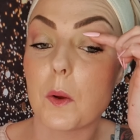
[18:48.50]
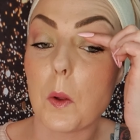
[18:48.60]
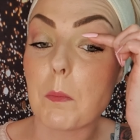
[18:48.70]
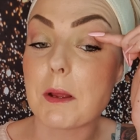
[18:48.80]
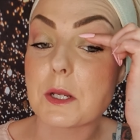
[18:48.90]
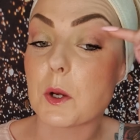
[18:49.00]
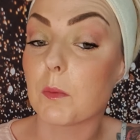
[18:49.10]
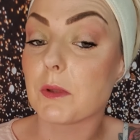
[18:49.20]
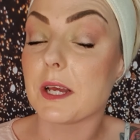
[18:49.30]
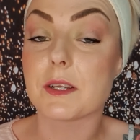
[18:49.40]
on my top
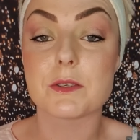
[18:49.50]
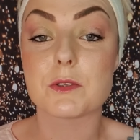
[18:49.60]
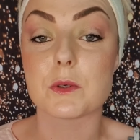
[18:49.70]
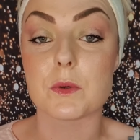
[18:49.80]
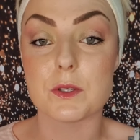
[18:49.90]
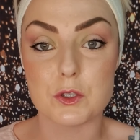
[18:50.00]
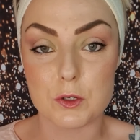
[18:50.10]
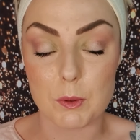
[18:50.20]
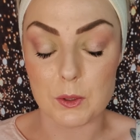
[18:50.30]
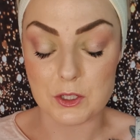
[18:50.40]
lid, so I do
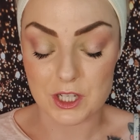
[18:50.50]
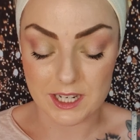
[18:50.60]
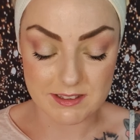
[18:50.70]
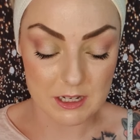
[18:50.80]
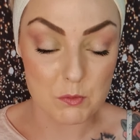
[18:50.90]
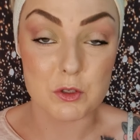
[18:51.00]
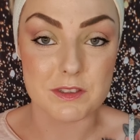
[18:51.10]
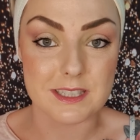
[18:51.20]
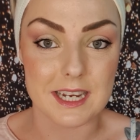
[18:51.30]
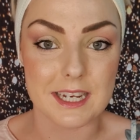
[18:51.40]
apologise, that
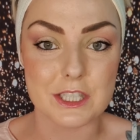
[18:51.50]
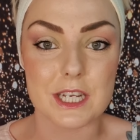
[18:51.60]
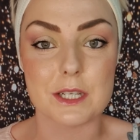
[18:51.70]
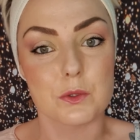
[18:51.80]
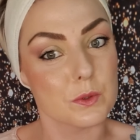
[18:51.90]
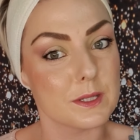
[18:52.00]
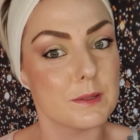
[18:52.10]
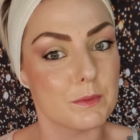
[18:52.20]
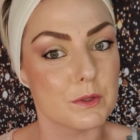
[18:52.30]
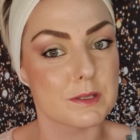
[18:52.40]
wasn't the eyeshadow,
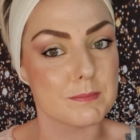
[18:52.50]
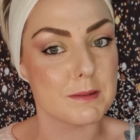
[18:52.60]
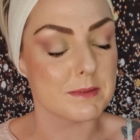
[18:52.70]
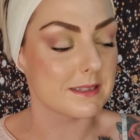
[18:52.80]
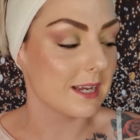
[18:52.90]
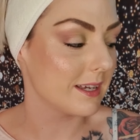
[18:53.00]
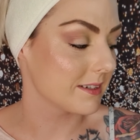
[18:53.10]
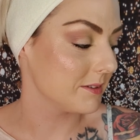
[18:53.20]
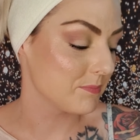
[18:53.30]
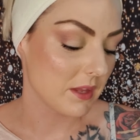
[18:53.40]
that was my
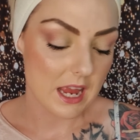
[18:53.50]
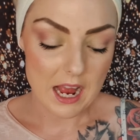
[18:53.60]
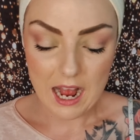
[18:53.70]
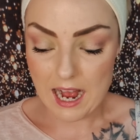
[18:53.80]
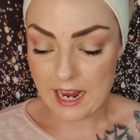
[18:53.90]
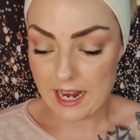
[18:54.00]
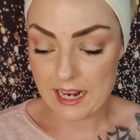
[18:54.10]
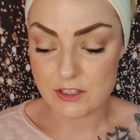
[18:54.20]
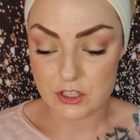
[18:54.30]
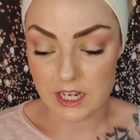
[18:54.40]
mascara. I
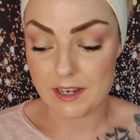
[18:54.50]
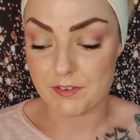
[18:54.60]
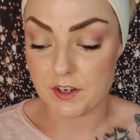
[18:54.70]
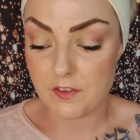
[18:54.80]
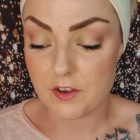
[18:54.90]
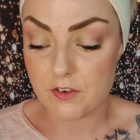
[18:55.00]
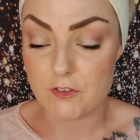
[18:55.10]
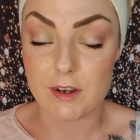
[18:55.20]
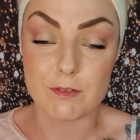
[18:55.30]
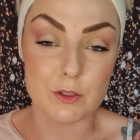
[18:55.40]
actually have another
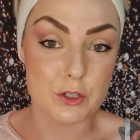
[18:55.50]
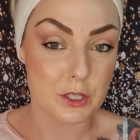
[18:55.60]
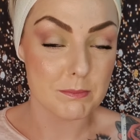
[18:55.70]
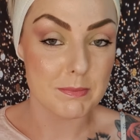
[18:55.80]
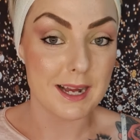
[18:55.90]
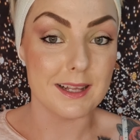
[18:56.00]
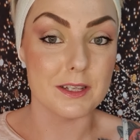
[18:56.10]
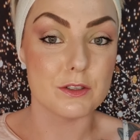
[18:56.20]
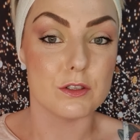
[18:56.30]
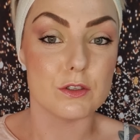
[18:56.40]
Revolution
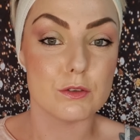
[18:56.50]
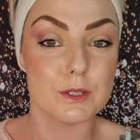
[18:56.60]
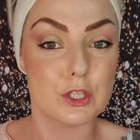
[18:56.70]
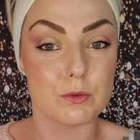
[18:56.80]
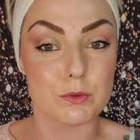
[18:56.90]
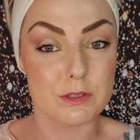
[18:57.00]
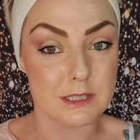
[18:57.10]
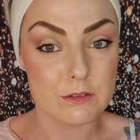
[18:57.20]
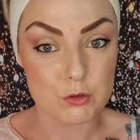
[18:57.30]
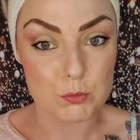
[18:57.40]
palette to do, which you will
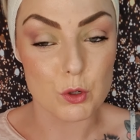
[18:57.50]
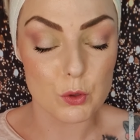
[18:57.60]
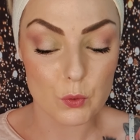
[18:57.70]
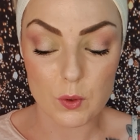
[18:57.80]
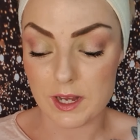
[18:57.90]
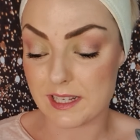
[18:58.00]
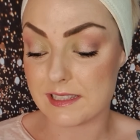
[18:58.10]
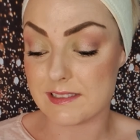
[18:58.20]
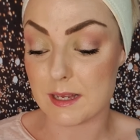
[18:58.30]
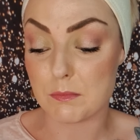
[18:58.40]
see tomorrow,
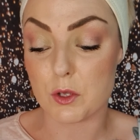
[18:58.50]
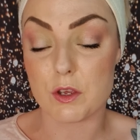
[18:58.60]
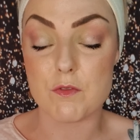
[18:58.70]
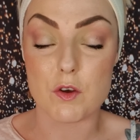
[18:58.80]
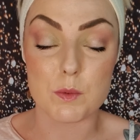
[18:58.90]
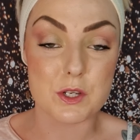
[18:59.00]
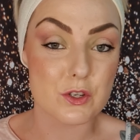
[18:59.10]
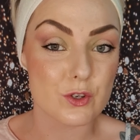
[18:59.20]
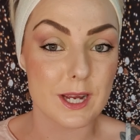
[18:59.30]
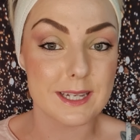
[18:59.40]
and I'm looking forward
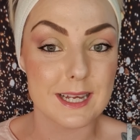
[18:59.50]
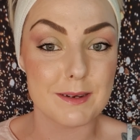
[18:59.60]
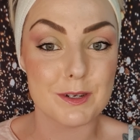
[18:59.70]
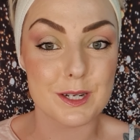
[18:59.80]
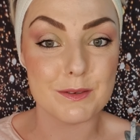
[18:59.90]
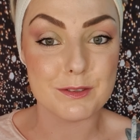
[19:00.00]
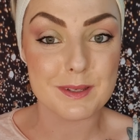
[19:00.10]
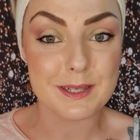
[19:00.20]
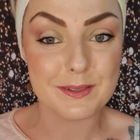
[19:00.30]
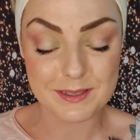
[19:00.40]
to trying that one out as
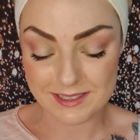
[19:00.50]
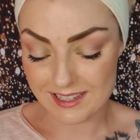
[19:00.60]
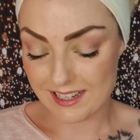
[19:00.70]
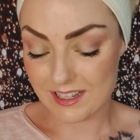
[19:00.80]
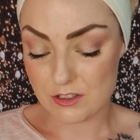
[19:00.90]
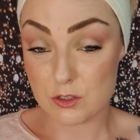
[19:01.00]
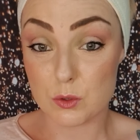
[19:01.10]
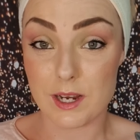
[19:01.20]
well. So